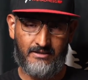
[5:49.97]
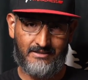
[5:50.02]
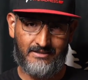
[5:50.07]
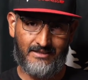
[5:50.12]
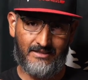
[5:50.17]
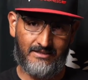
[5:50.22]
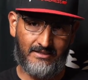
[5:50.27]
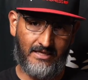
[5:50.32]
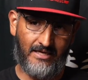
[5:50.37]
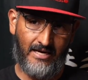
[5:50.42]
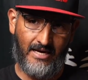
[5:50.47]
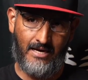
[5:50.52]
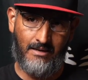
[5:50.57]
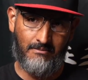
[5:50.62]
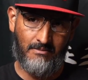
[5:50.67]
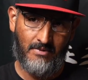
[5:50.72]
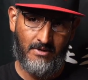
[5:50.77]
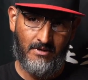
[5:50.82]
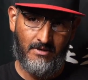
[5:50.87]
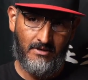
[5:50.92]
6
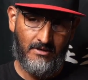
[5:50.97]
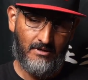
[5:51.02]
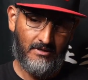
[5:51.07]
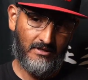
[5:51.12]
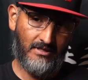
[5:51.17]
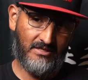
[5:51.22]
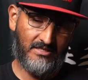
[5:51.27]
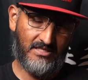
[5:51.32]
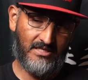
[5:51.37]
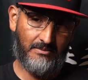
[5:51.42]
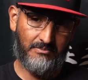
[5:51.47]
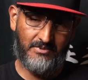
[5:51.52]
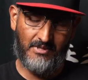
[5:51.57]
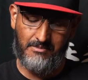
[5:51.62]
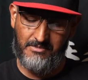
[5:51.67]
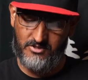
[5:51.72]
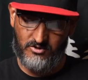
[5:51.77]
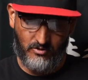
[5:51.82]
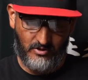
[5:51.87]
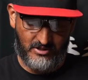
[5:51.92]
a.m., the chip time
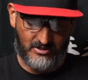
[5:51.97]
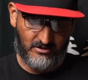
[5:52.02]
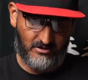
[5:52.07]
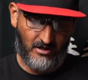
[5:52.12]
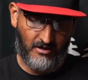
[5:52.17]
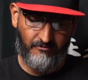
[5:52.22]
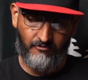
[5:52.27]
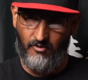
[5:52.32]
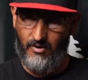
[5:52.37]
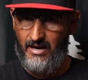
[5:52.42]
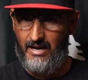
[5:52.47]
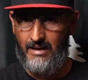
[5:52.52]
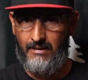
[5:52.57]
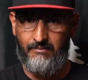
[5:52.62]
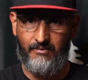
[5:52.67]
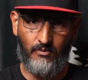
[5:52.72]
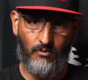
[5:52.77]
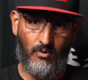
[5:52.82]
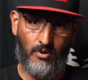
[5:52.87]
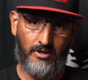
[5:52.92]
is going to start for
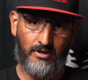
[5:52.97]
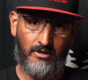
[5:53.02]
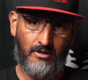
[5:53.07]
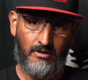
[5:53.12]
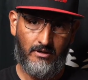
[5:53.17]
everyone.